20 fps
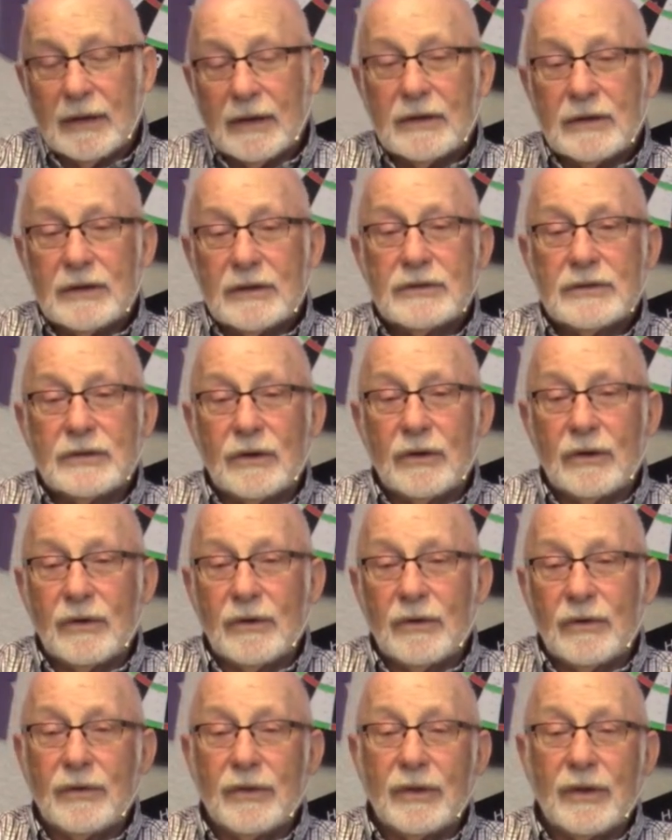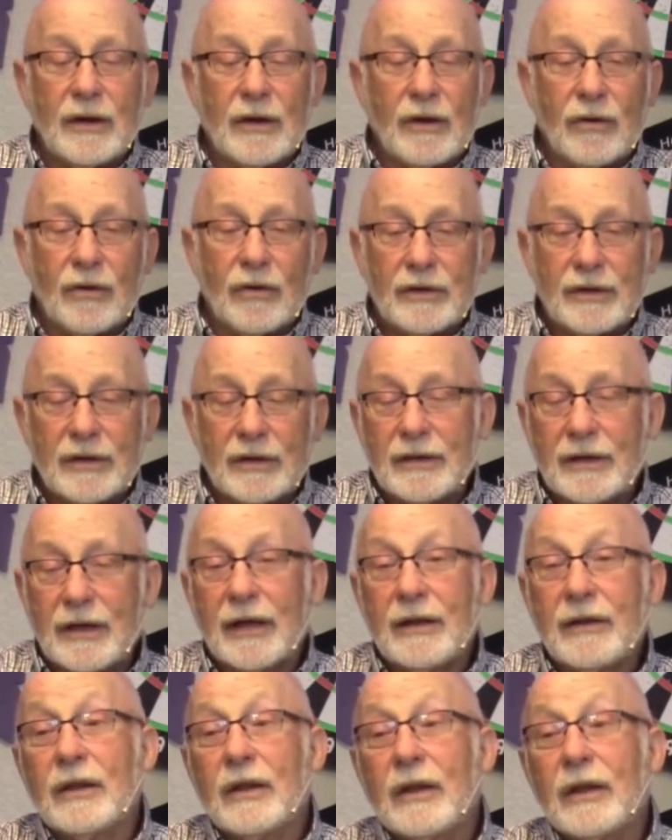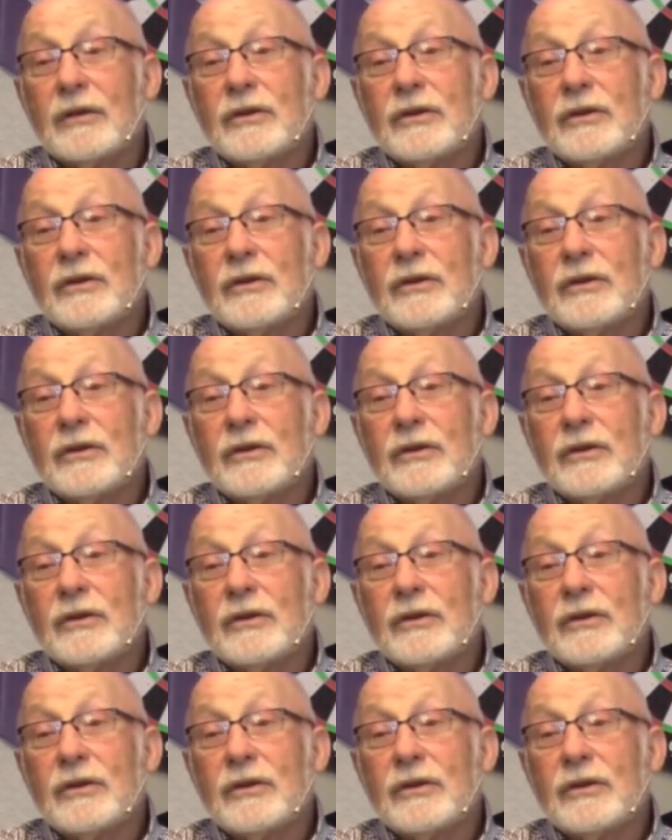So they all did that.